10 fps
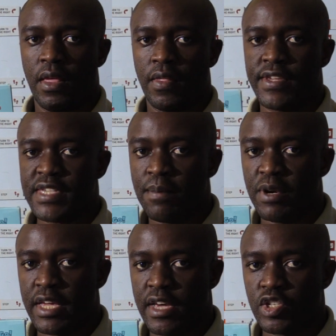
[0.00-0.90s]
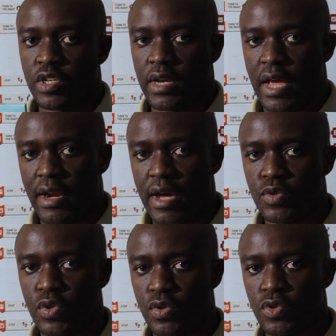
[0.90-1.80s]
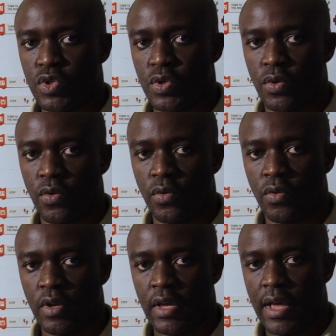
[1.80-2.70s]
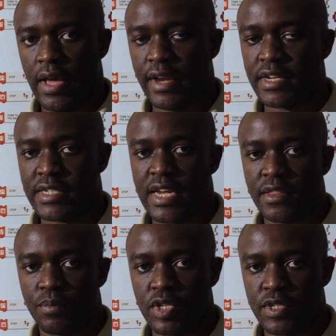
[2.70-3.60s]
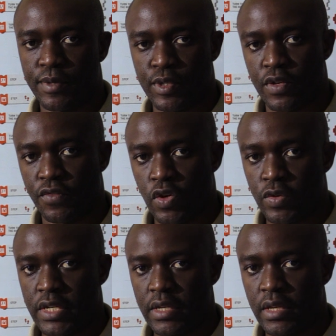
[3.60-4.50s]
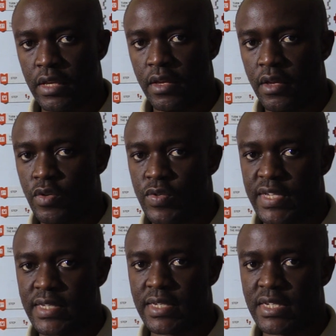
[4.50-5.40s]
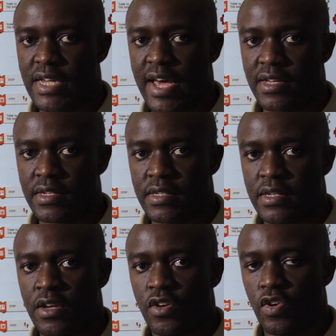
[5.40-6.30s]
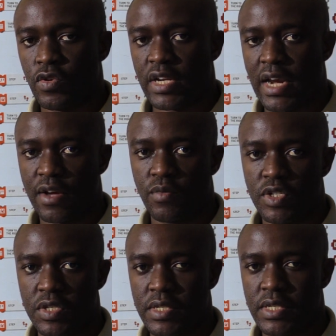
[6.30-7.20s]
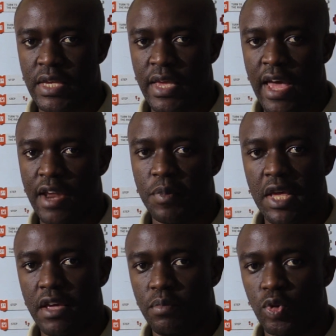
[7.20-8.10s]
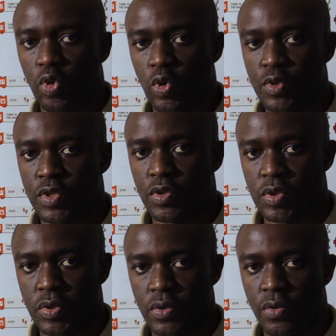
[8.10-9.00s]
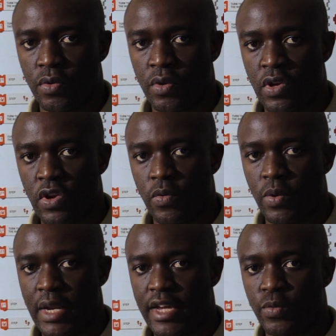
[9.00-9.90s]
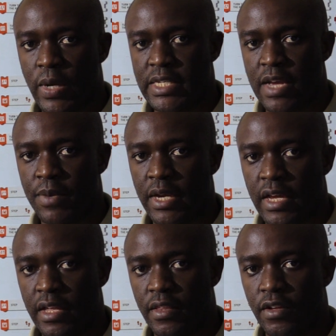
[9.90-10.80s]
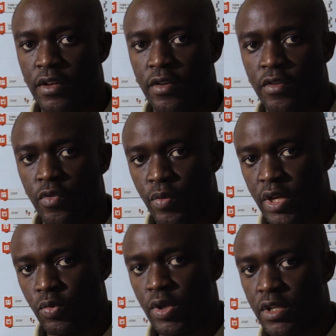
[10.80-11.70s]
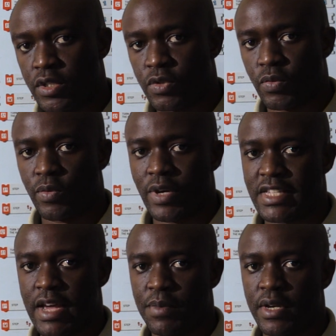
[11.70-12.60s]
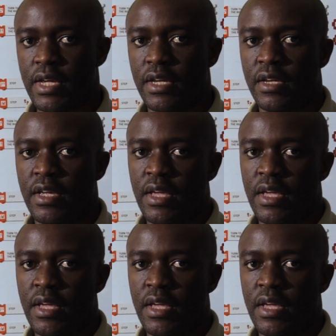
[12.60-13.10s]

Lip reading: This application allows you to understand the principles of coding using syntax, coding languages, and be able also to relate what's happening in the real world with what's happening